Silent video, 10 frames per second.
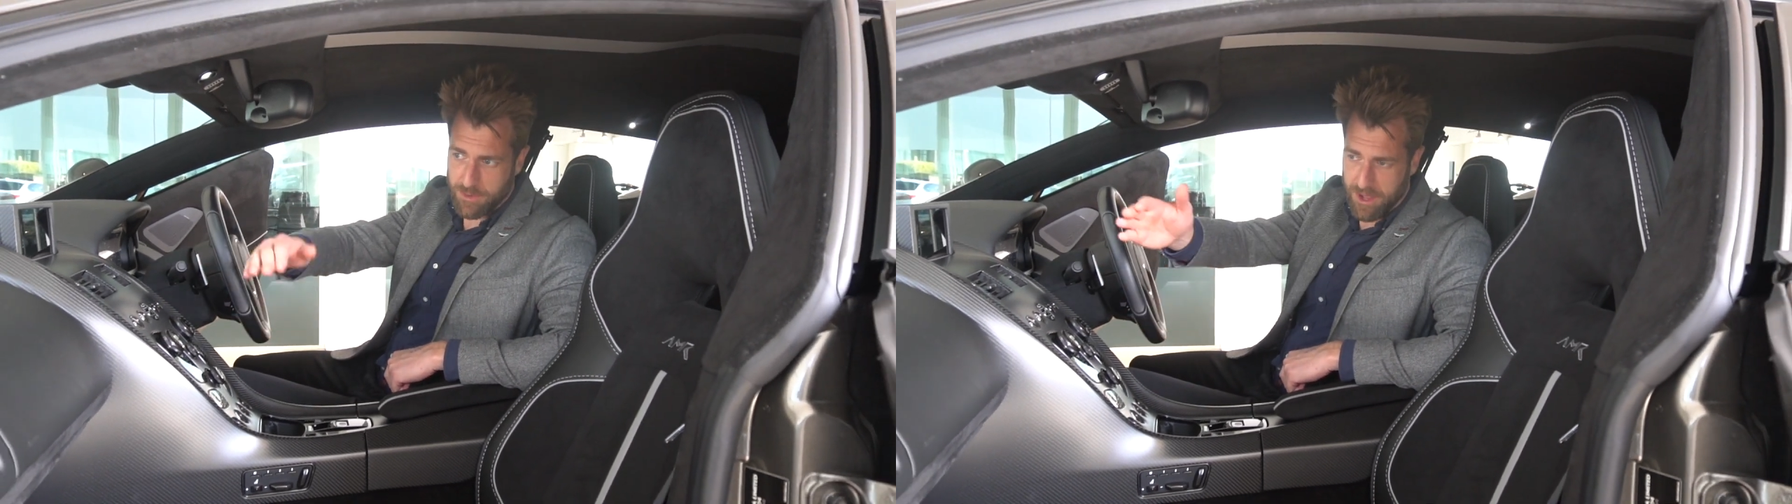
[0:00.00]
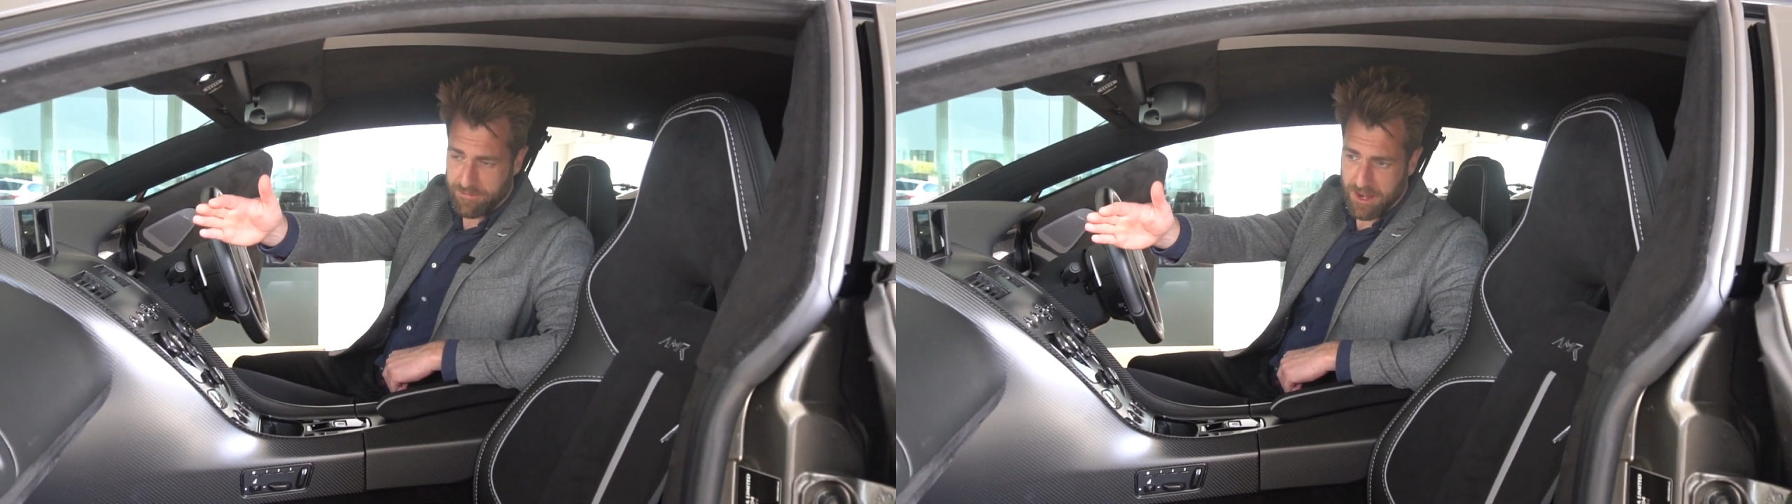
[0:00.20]

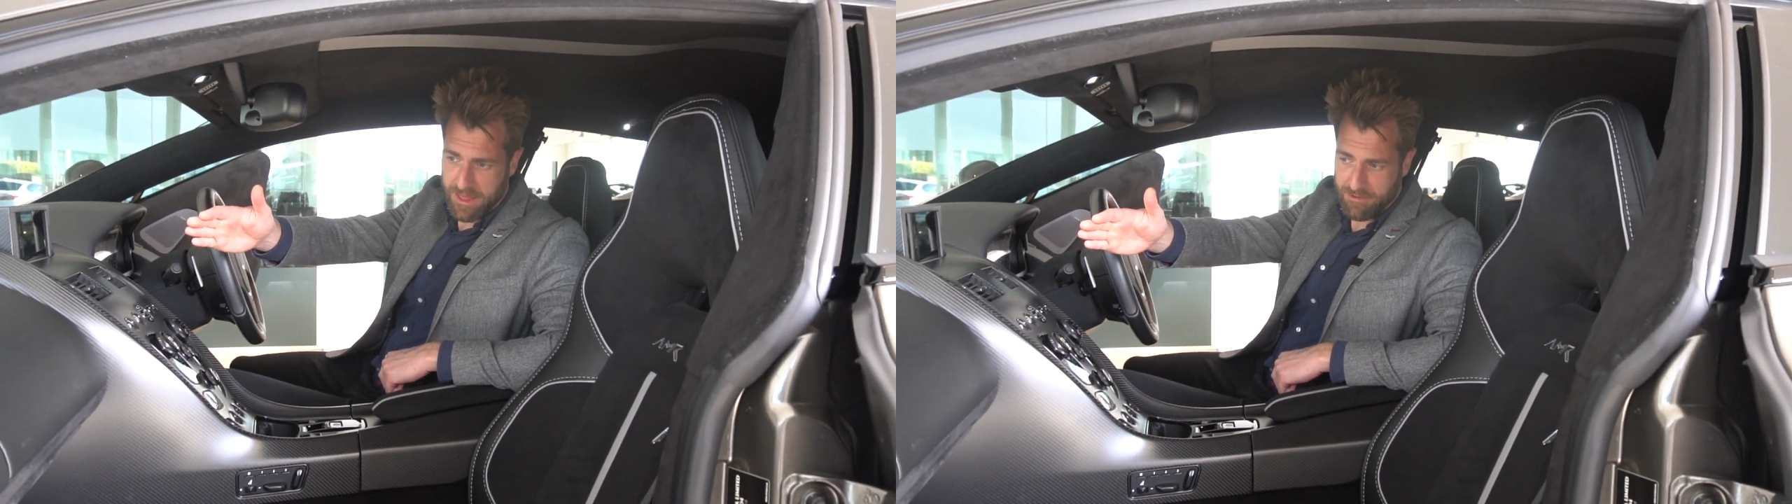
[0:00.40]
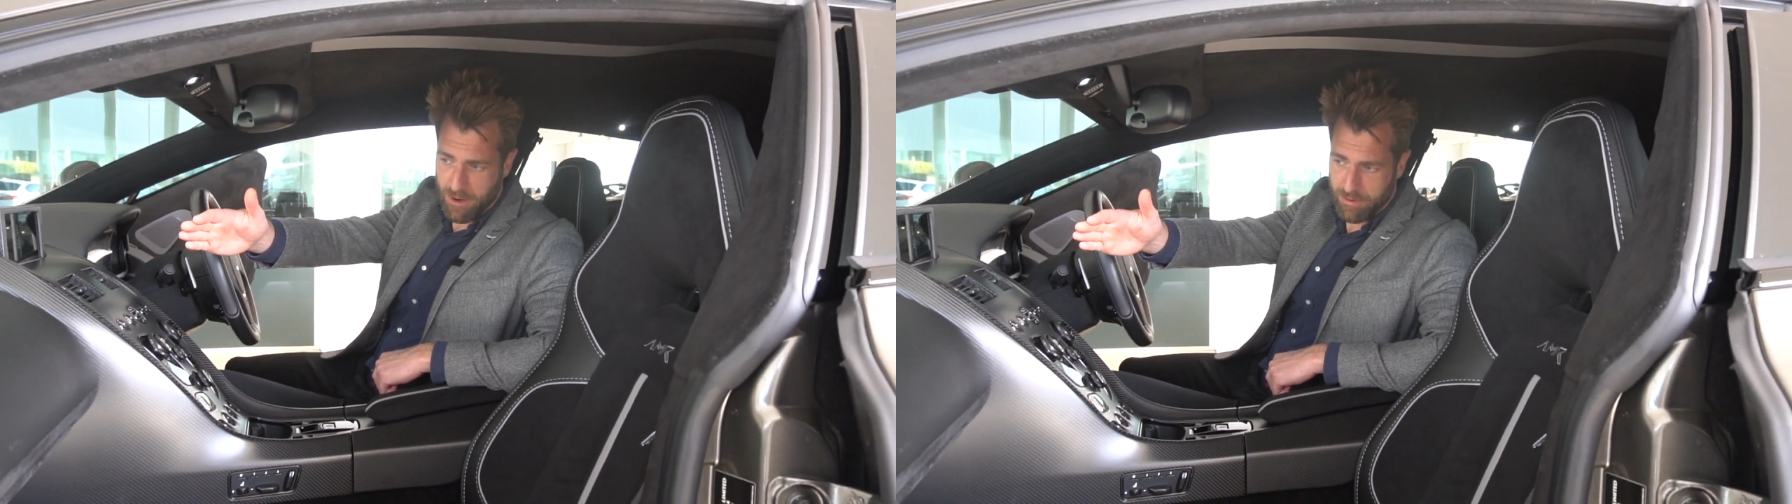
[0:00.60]
We have the
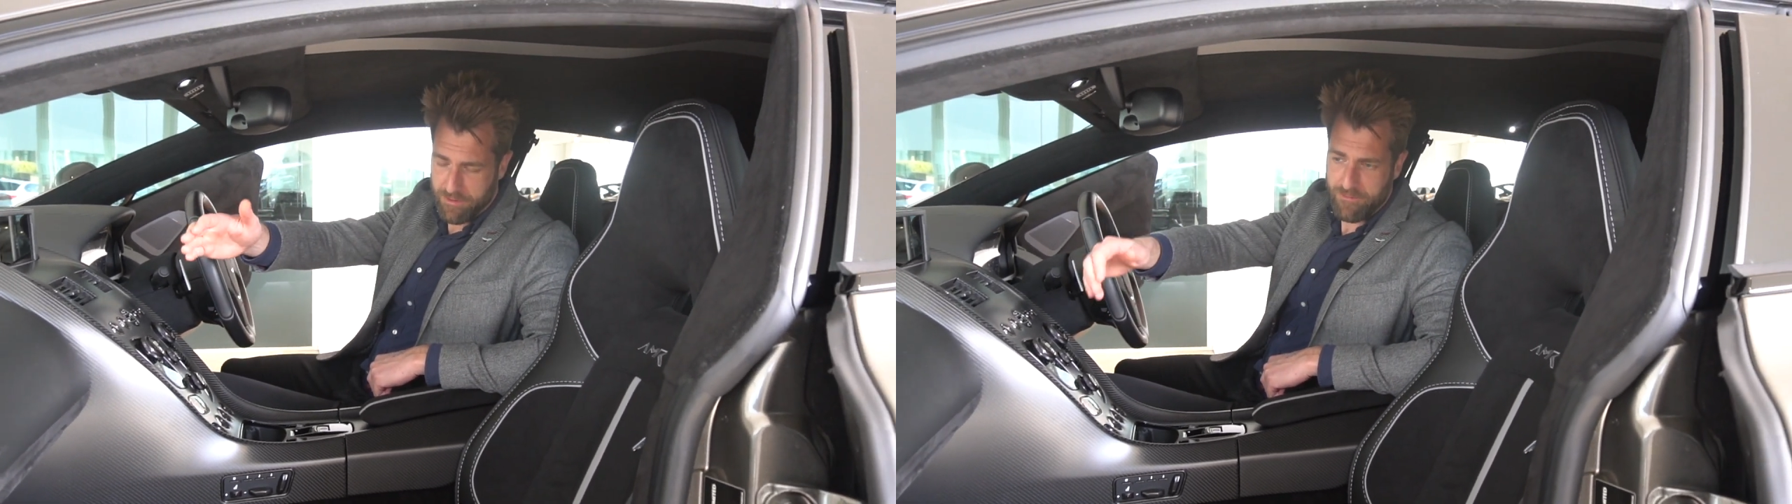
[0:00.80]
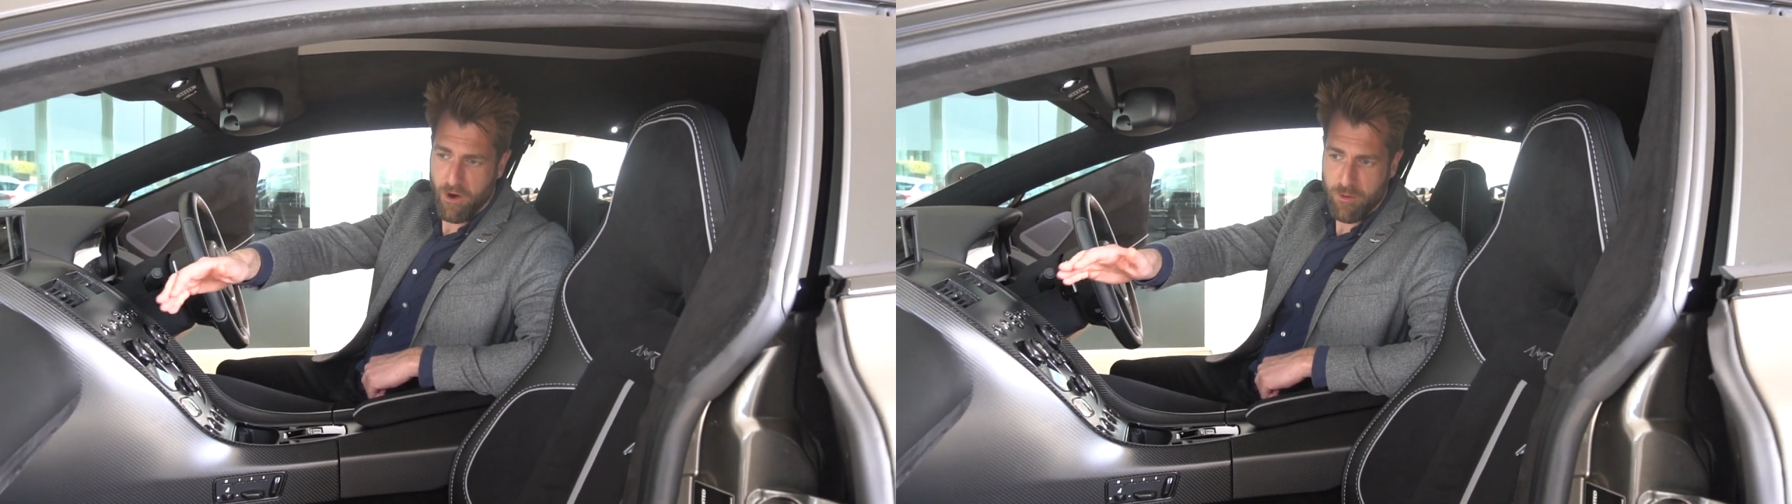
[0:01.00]
leather upper
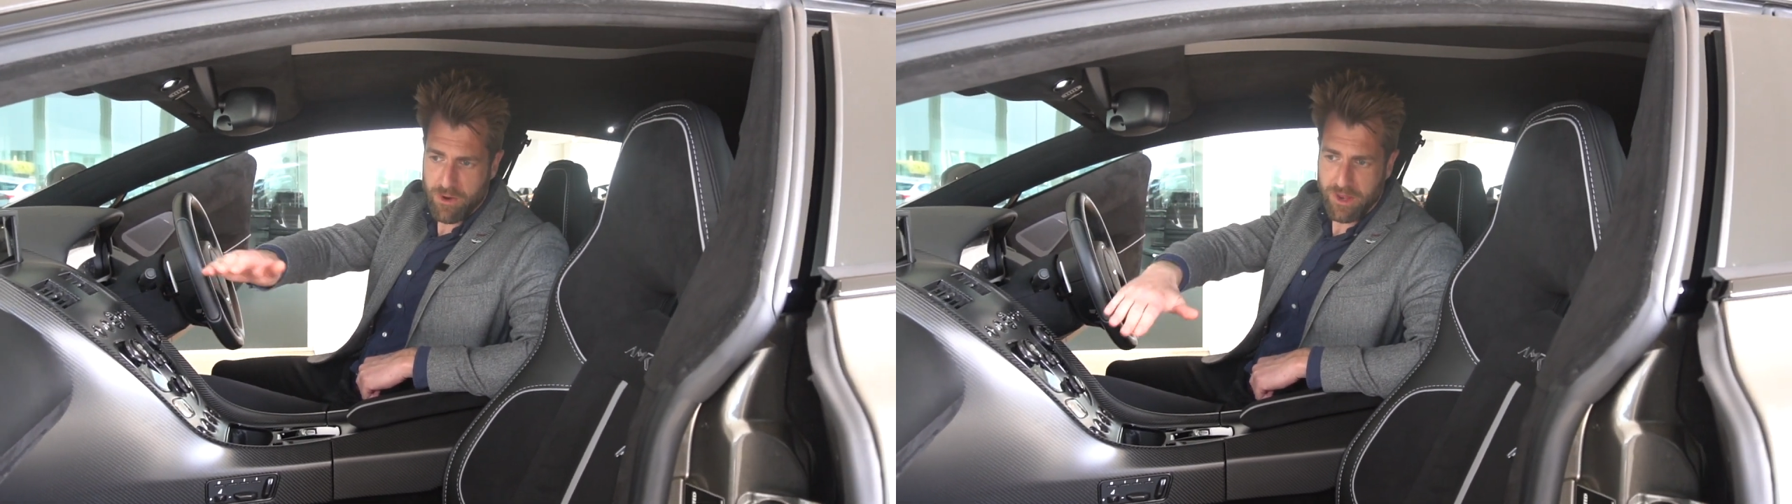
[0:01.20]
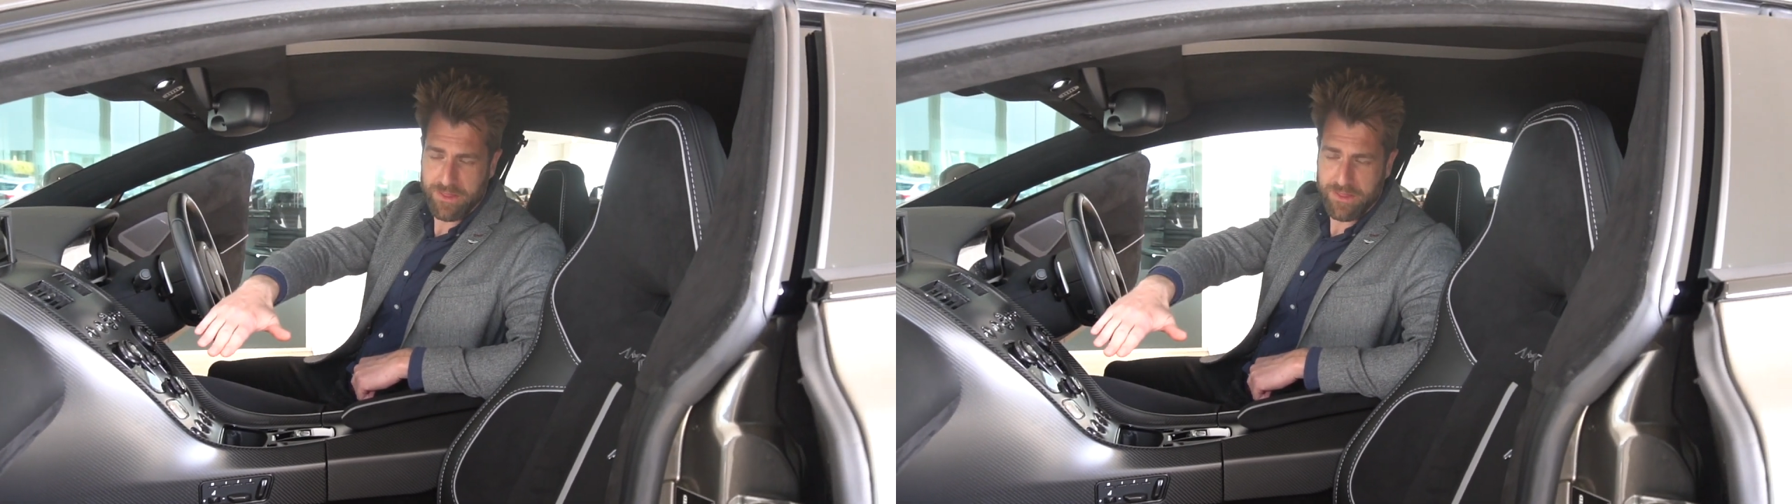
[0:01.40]
environment